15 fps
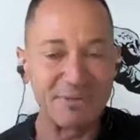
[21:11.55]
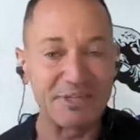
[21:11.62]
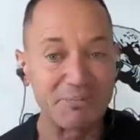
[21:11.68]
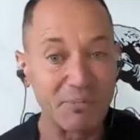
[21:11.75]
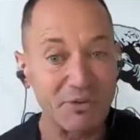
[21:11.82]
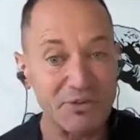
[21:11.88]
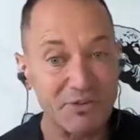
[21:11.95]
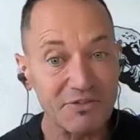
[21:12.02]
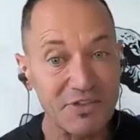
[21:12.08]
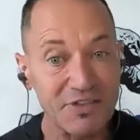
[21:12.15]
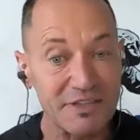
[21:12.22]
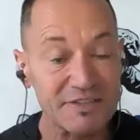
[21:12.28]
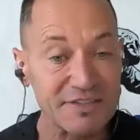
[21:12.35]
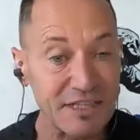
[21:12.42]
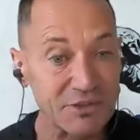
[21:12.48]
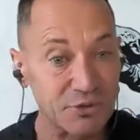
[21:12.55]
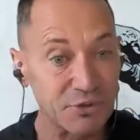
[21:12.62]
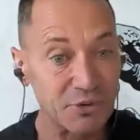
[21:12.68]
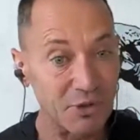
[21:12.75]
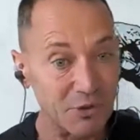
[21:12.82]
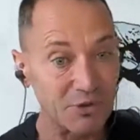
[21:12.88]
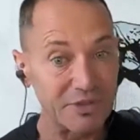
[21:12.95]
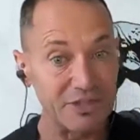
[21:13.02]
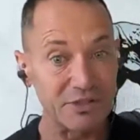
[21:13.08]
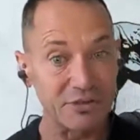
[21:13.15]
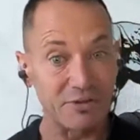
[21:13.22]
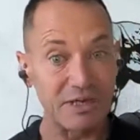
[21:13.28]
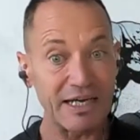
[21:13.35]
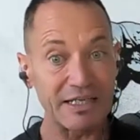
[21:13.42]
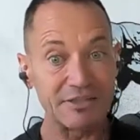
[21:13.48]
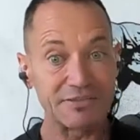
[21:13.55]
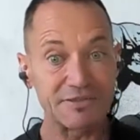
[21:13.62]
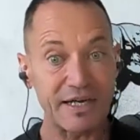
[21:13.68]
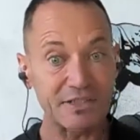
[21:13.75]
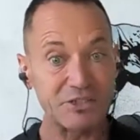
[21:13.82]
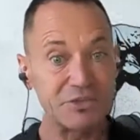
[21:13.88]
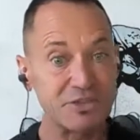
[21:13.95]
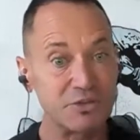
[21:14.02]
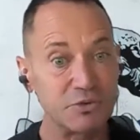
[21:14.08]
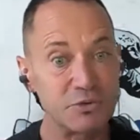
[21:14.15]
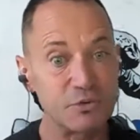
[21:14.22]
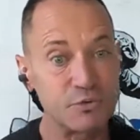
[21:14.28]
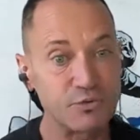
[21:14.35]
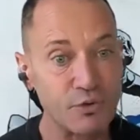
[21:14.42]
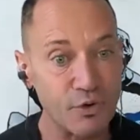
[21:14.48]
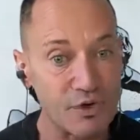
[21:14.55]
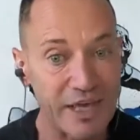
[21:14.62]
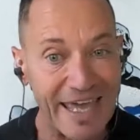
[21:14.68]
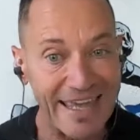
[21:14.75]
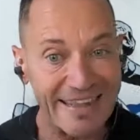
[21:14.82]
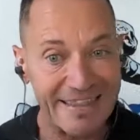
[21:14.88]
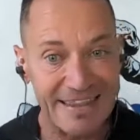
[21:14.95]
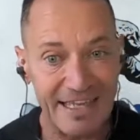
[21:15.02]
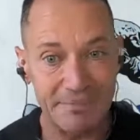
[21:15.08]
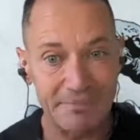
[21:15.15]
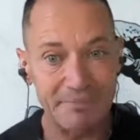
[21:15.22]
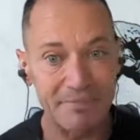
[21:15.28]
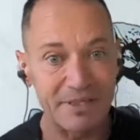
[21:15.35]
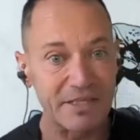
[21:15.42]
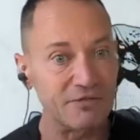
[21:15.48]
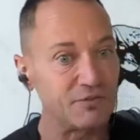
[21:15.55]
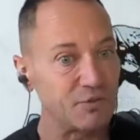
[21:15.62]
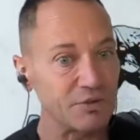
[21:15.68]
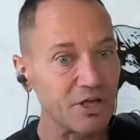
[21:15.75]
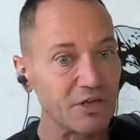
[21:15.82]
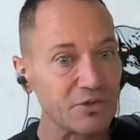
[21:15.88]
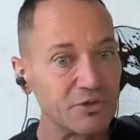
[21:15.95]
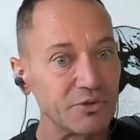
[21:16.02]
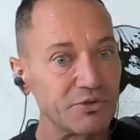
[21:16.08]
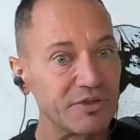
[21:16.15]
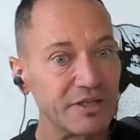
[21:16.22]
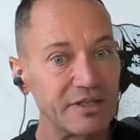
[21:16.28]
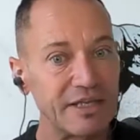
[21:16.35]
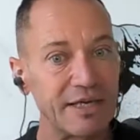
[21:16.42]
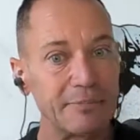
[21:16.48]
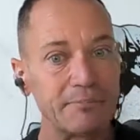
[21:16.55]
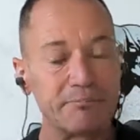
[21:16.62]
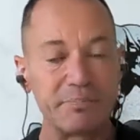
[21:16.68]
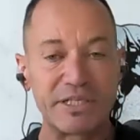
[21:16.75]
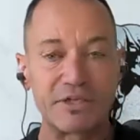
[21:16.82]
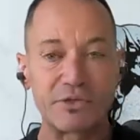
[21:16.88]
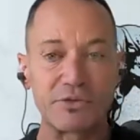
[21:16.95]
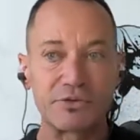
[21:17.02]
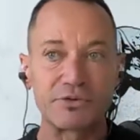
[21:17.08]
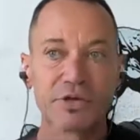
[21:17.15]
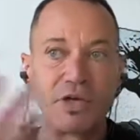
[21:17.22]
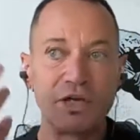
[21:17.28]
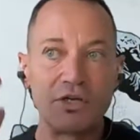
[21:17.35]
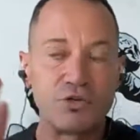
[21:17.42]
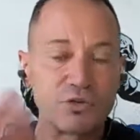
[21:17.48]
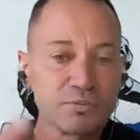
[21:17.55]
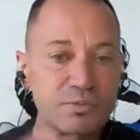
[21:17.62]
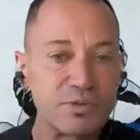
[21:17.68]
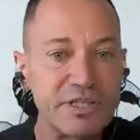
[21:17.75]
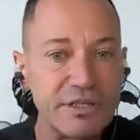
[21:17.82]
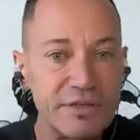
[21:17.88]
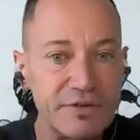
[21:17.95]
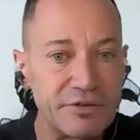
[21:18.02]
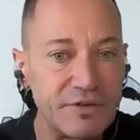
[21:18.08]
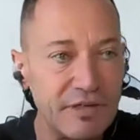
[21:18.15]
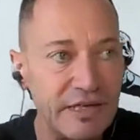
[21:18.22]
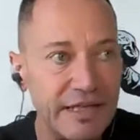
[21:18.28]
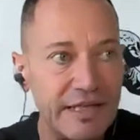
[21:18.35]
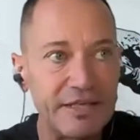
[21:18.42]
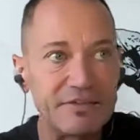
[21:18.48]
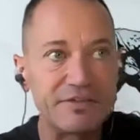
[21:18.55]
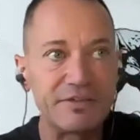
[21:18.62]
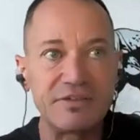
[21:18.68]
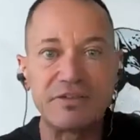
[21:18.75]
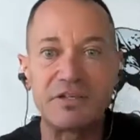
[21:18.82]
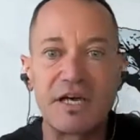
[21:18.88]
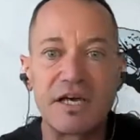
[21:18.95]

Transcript: But most of the things that you learn in your life, actually you forget them if you're not using them because your brain is lazy.